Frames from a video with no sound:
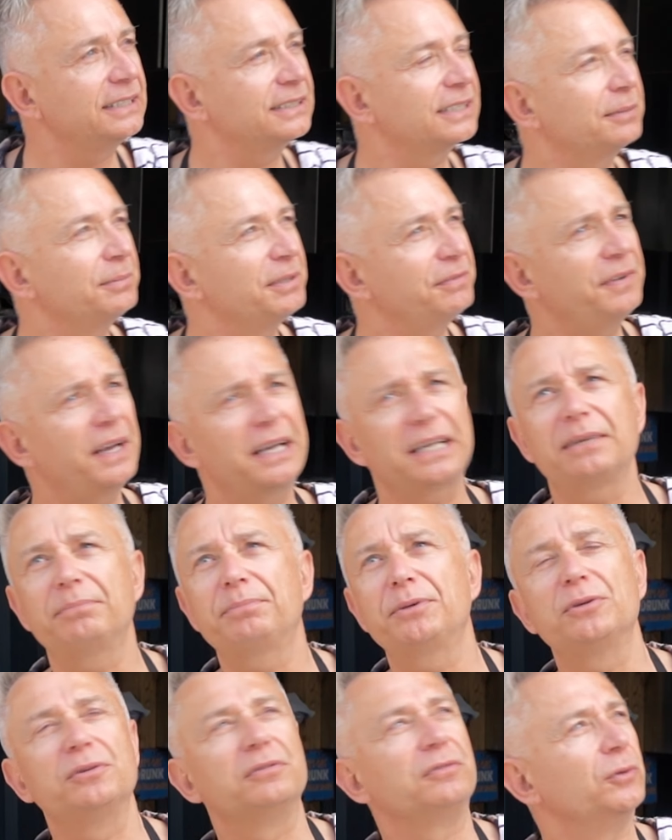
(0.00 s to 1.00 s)
It's going to be fucking
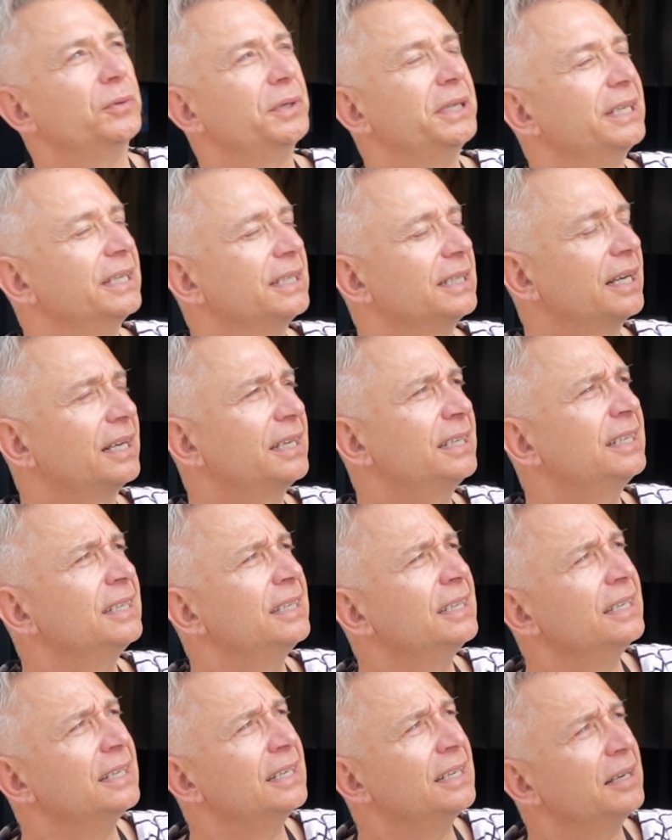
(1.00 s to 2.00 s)
beautiful in here today.
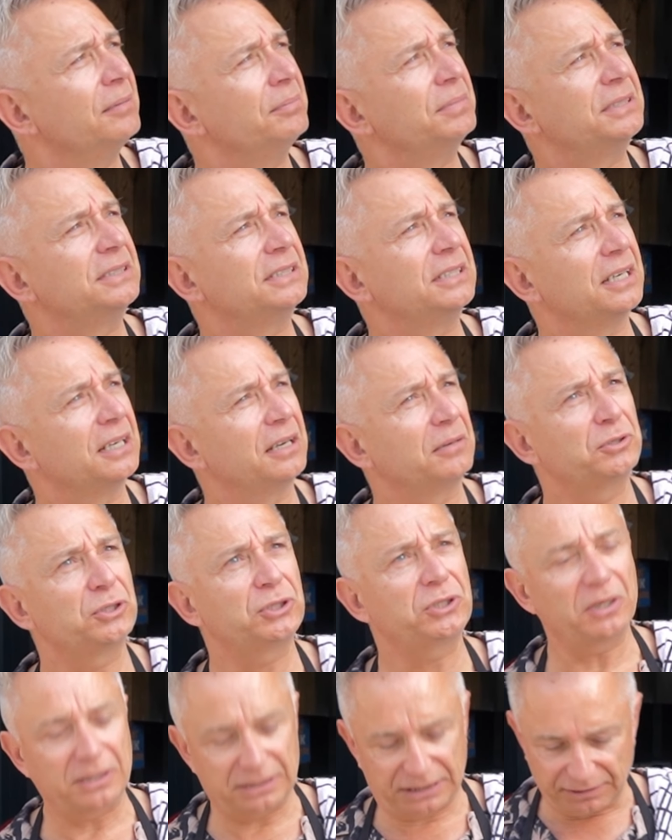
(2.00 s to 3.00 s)
But uh, I'm
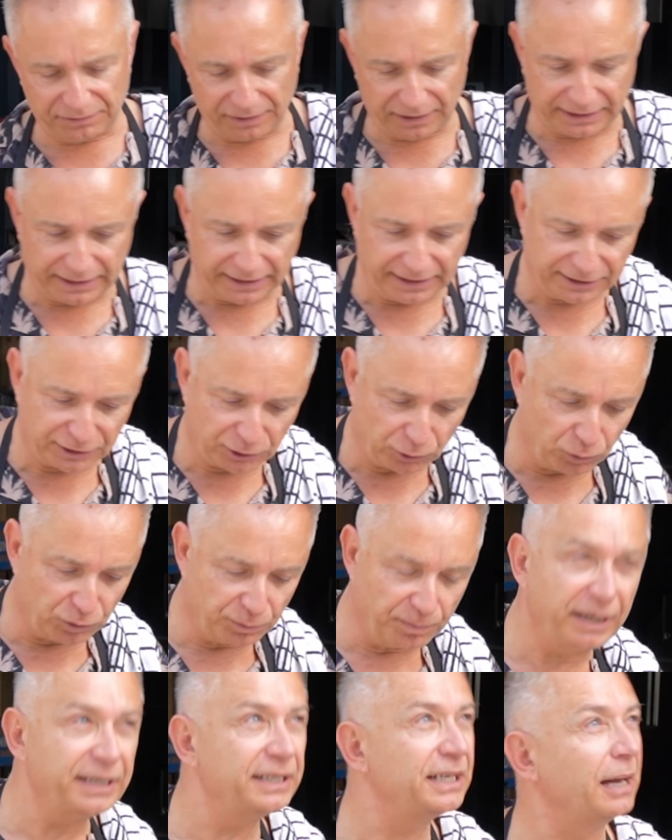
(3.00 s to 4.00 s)
just trying to see if I can get this
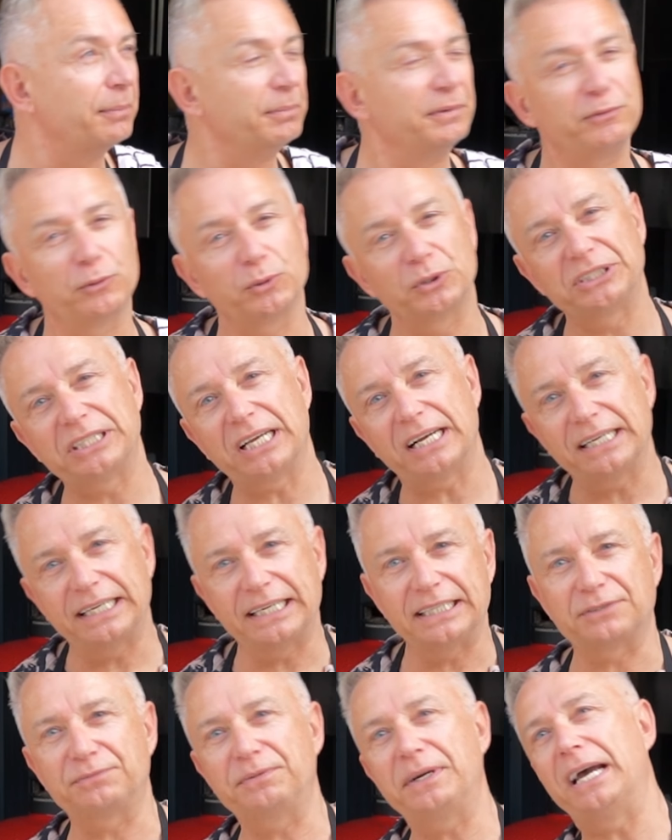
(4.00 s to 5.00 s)
sauce made up before the sun
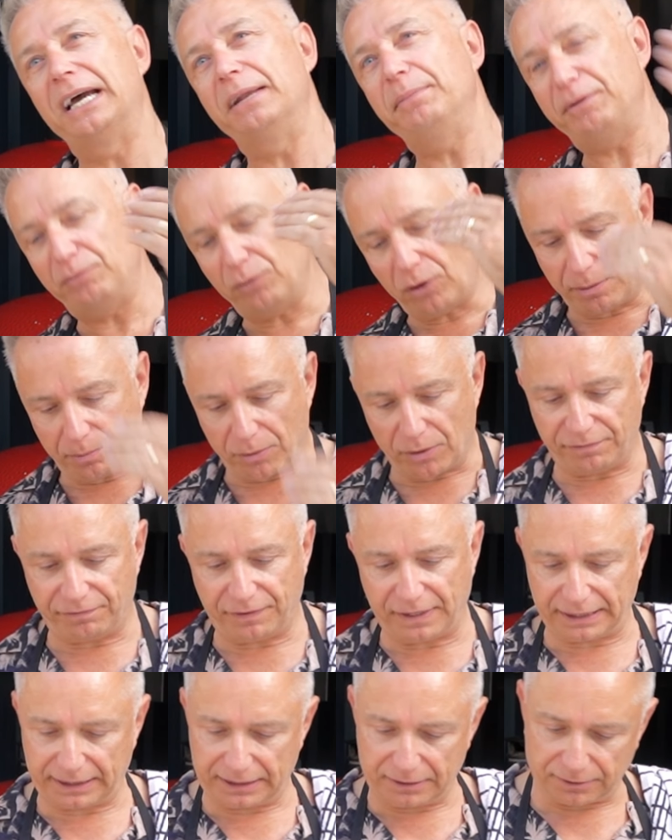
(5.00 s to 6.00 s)
gets round and be right in my
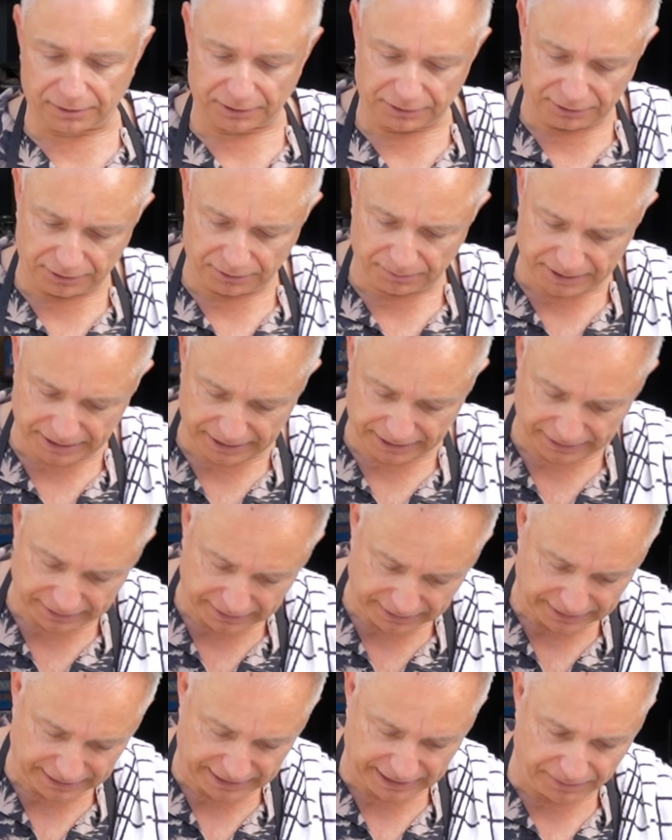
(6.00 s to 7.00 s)
fucking eyes, you know what I mean?
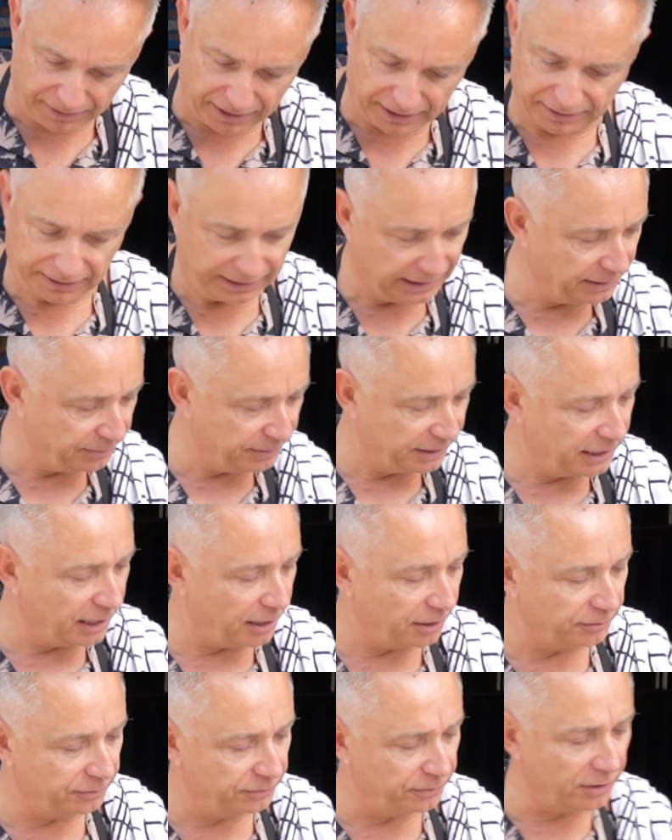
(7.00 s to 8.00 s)
Anyway, here we go.